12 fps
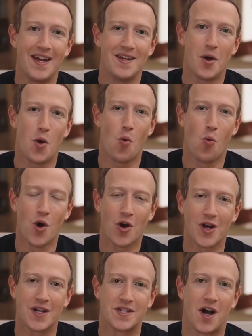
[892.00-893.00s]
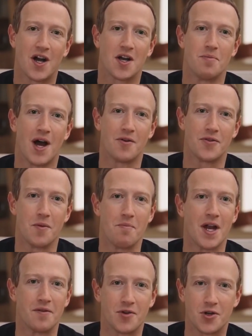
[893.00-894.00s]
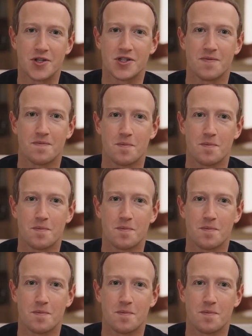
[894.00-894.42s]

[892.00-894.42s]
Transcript: the corner? Or maybe that's